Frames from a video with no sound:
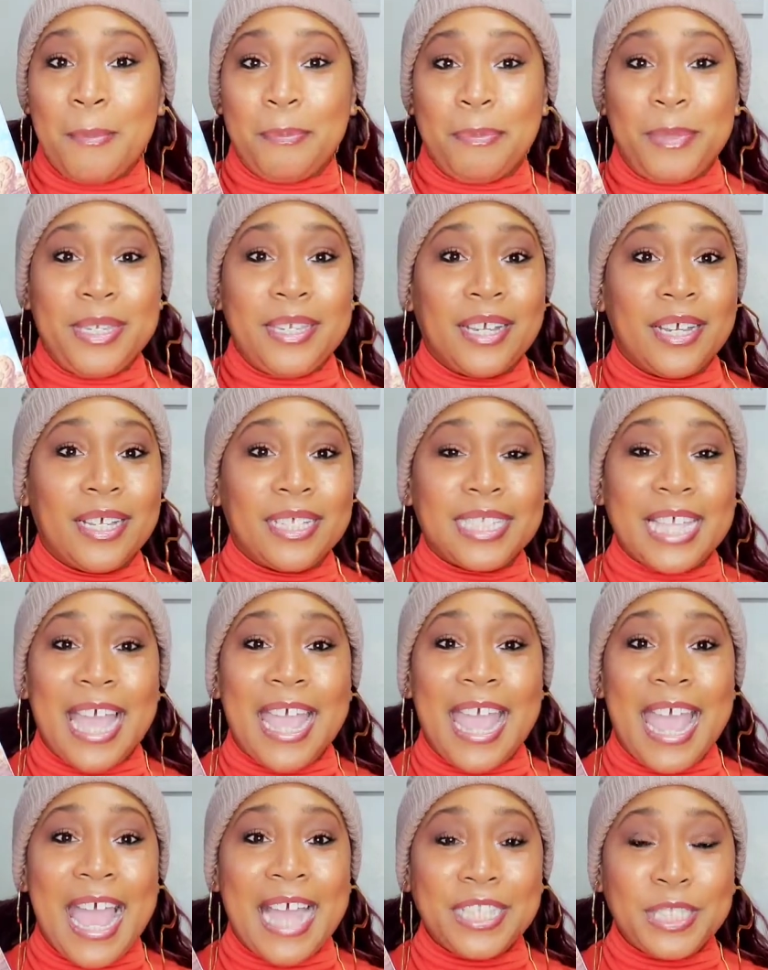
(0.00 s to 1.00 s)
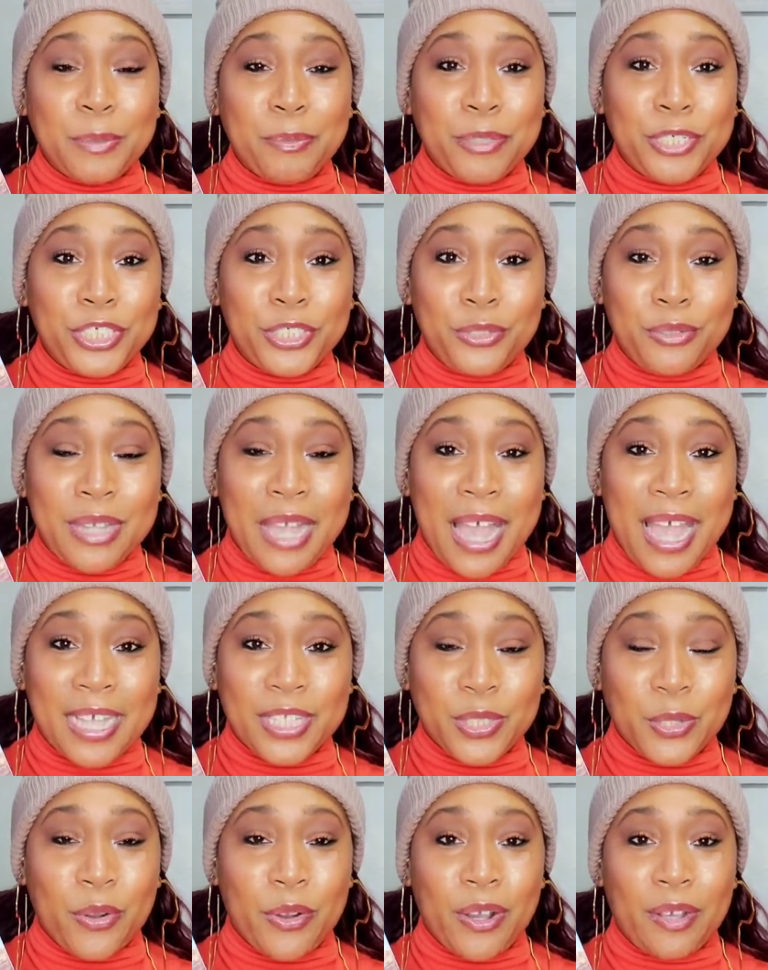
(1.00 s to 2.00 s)
because I had to put you
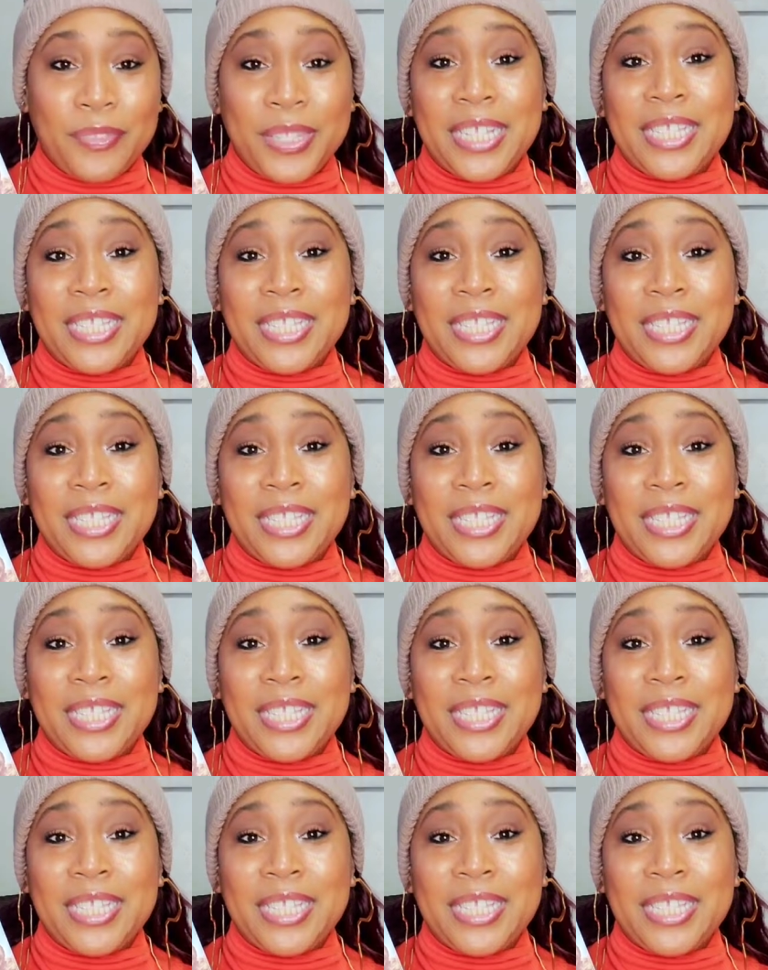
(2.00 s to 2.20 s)
guys on.